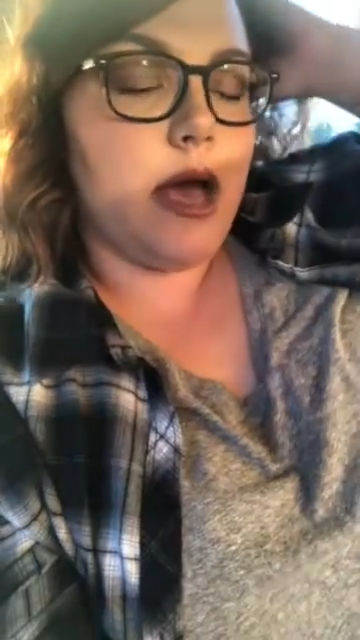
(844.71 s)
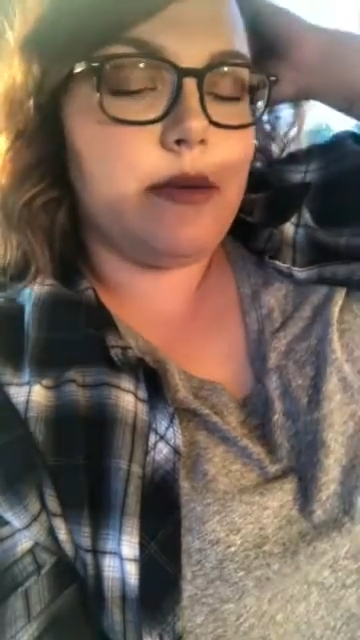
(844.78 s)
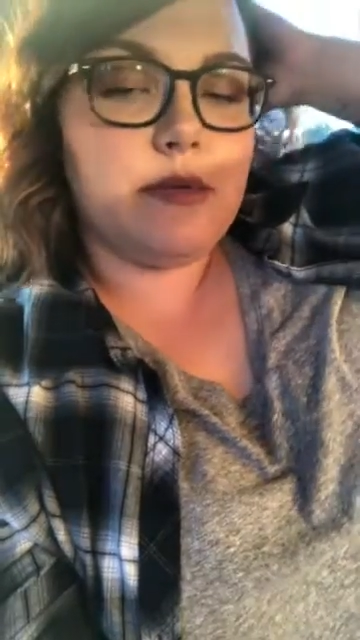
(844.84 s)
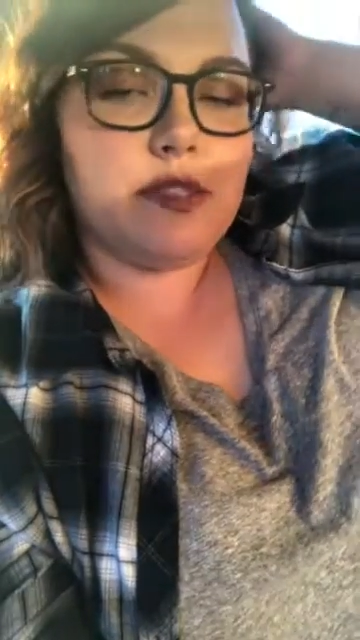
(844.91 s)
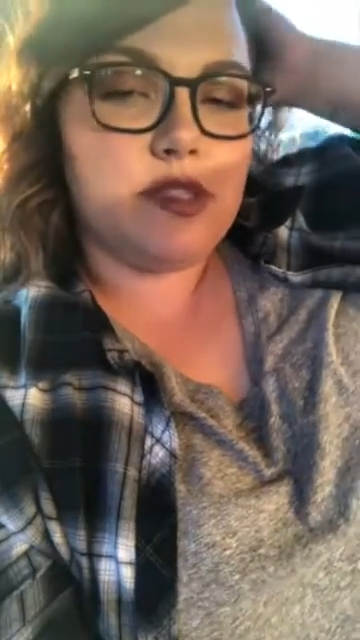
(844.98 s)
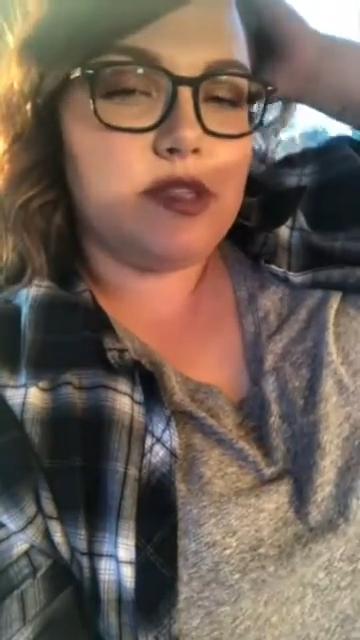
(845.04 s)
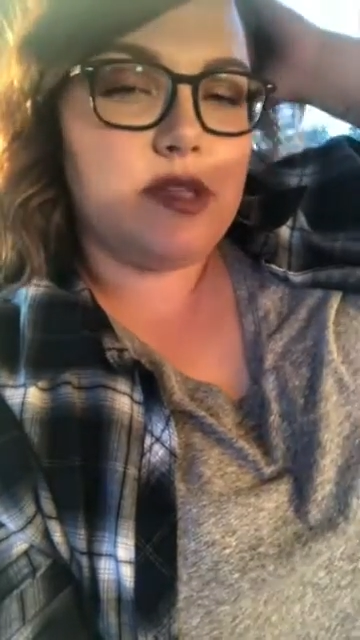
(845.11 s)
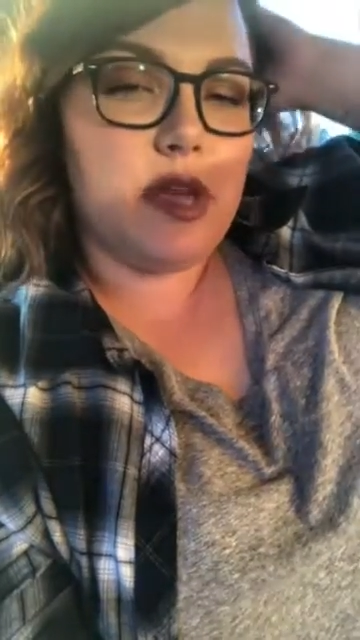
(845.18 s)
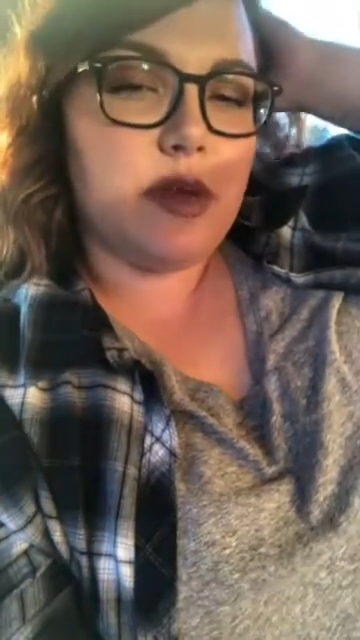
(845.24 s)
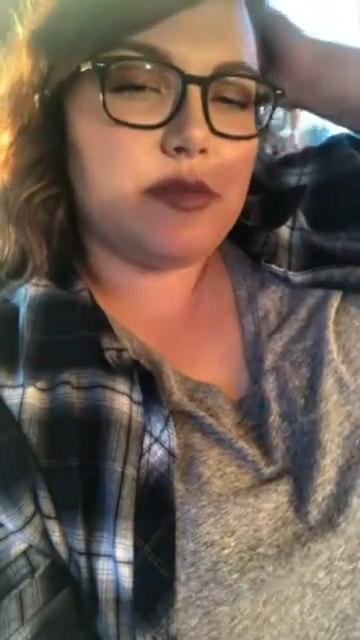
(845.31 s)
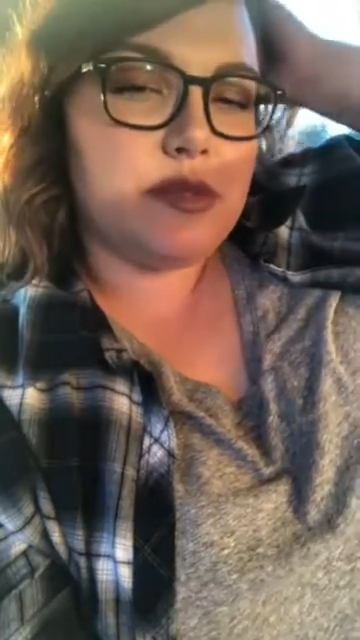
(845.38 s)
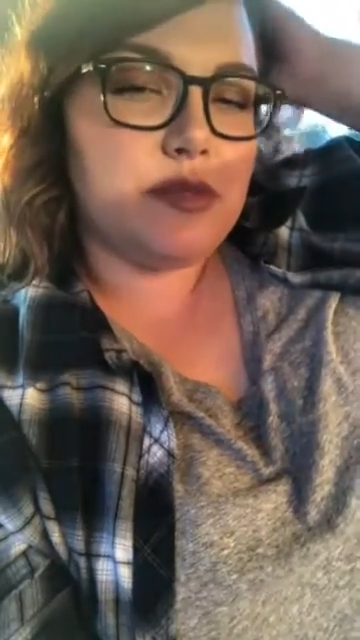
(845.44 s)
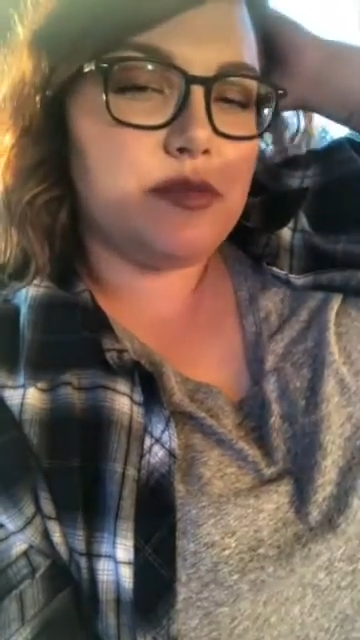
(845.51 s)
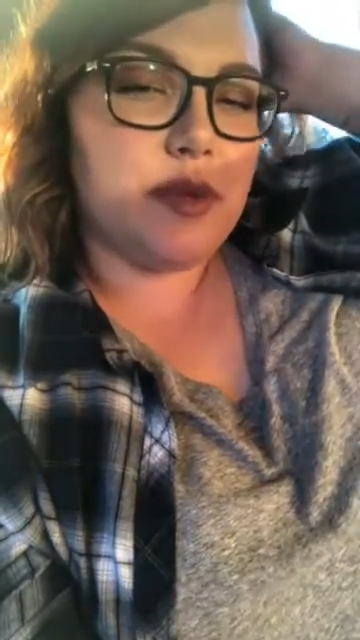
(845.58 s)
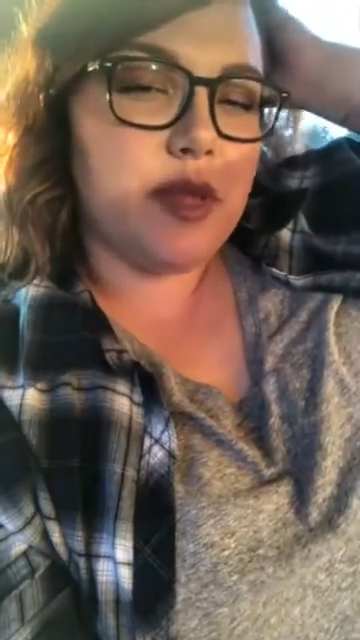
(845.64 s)

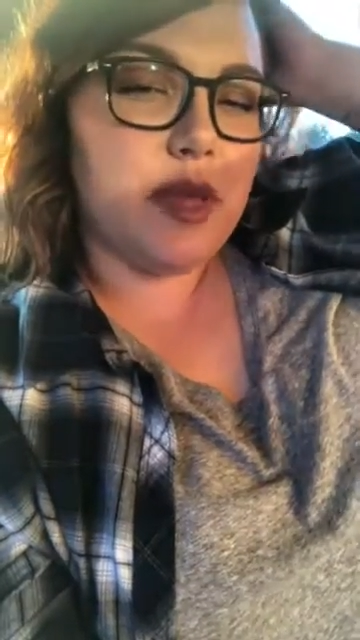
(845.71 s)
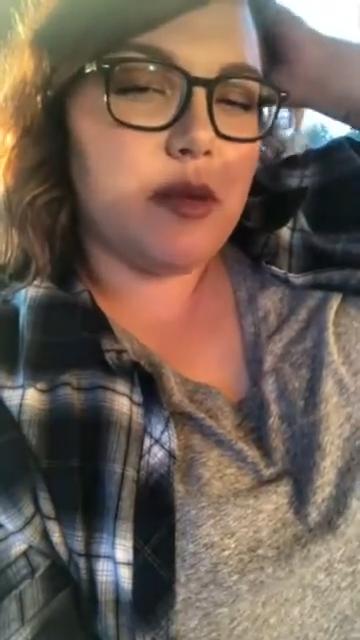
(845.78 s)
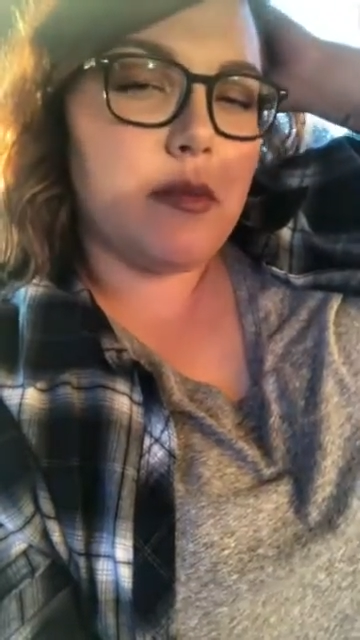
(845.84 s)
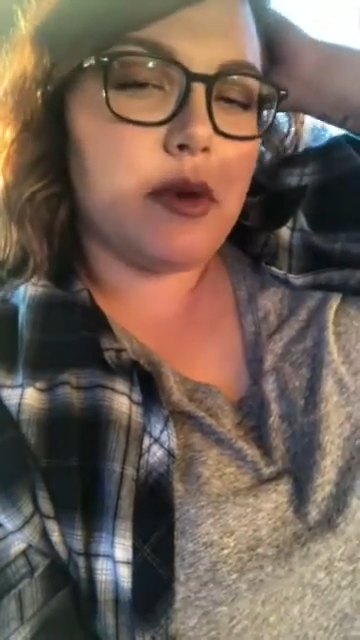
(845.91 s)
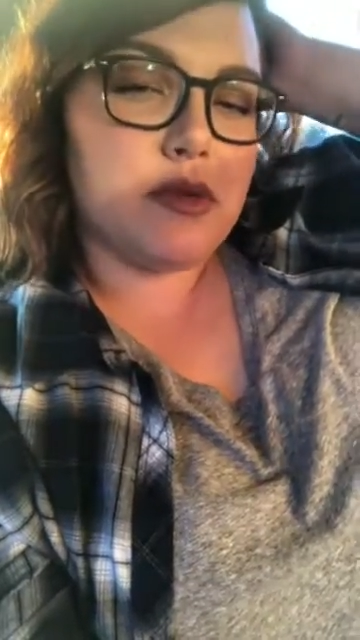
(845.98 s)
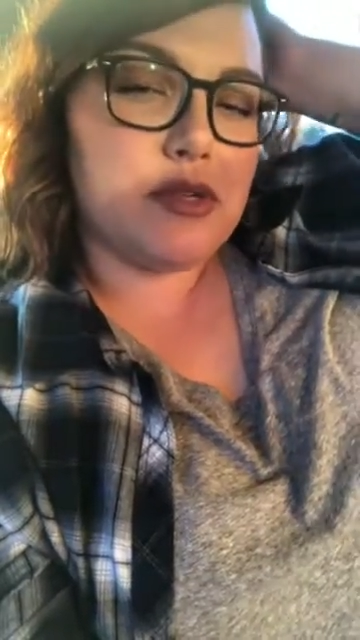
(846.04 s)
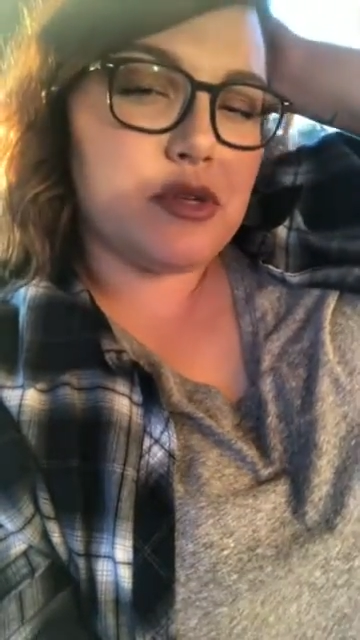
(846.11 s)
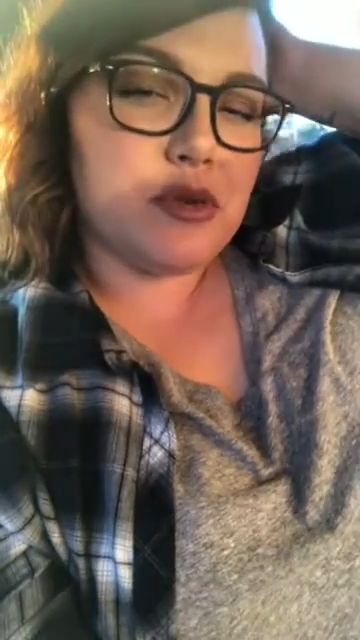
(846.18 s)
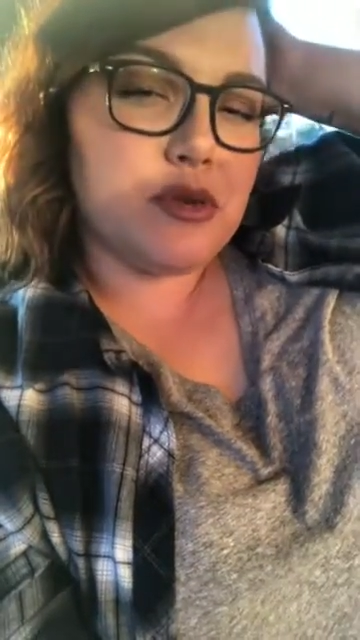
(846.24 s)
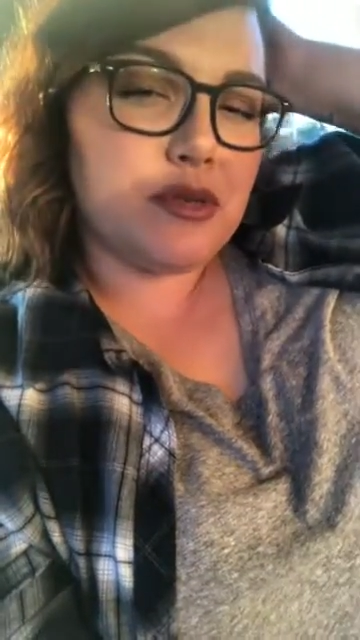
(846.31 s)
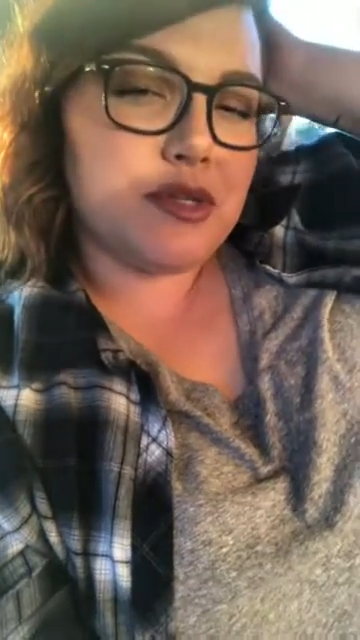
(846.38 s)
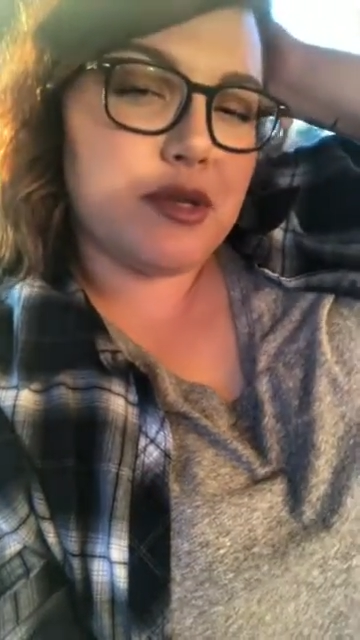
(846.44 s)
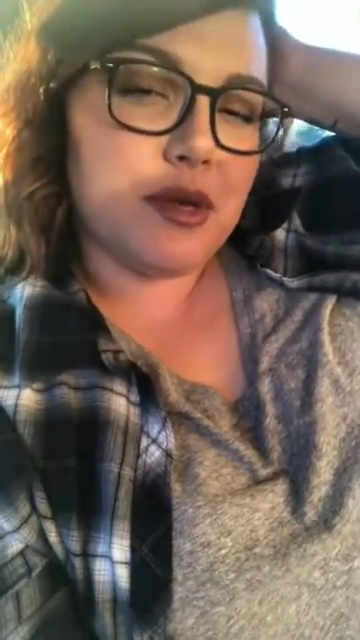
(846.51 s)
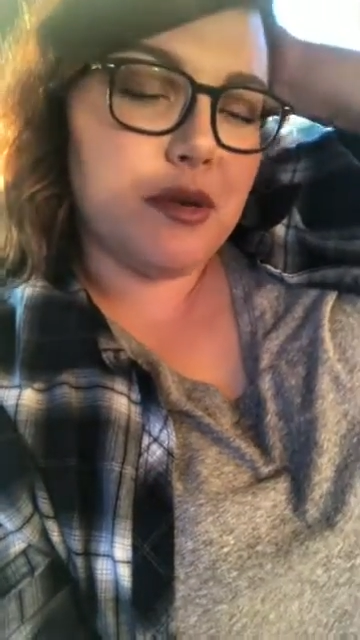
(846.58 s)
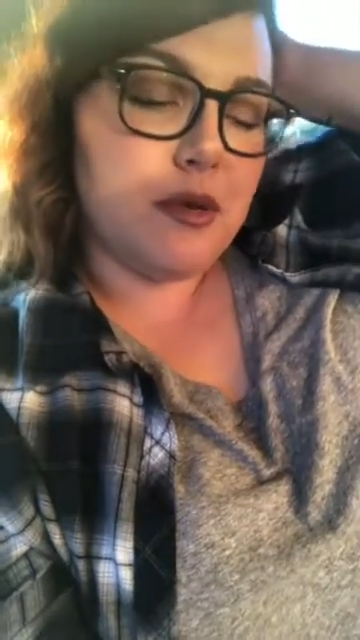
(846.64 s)
was really emotional
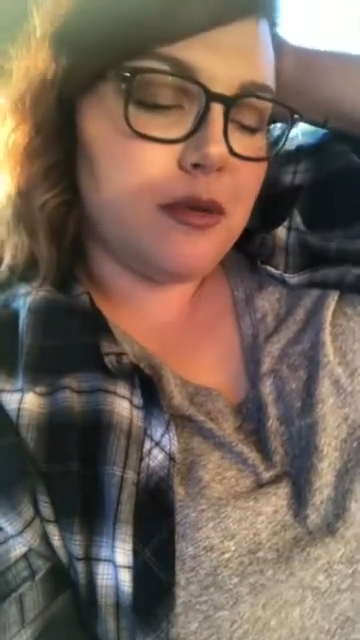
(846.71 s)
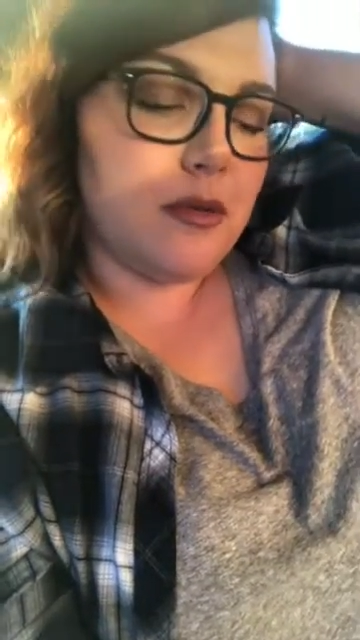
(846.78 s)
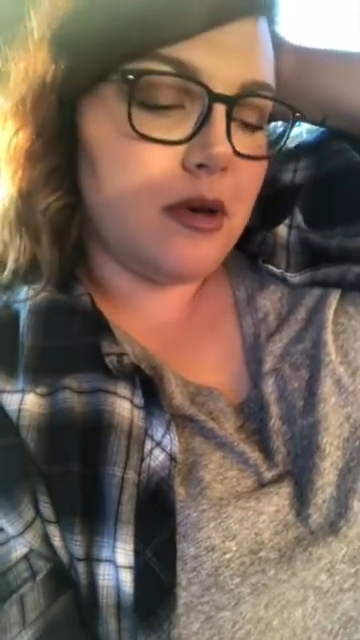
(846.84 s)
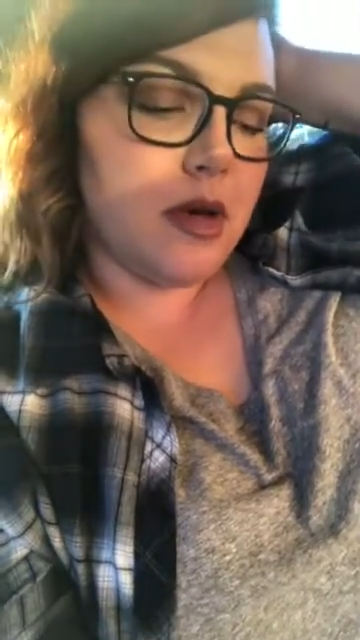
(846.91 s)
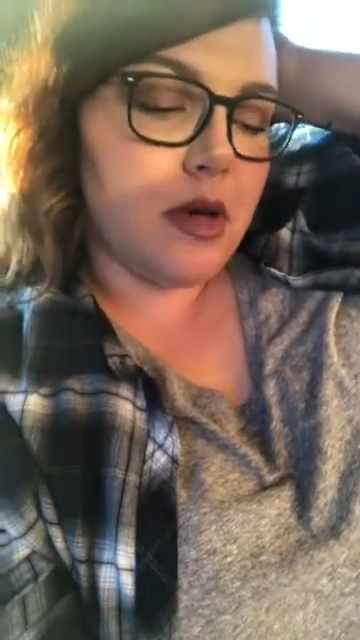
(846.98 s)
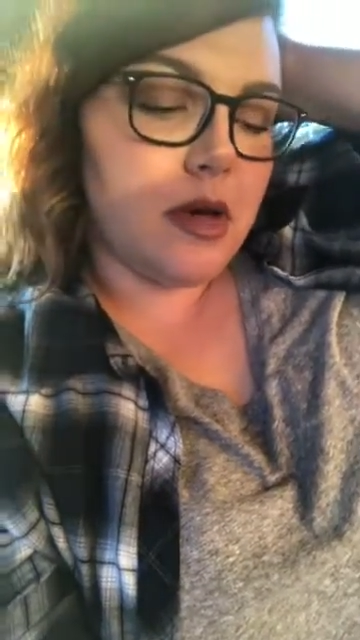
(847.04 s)
too.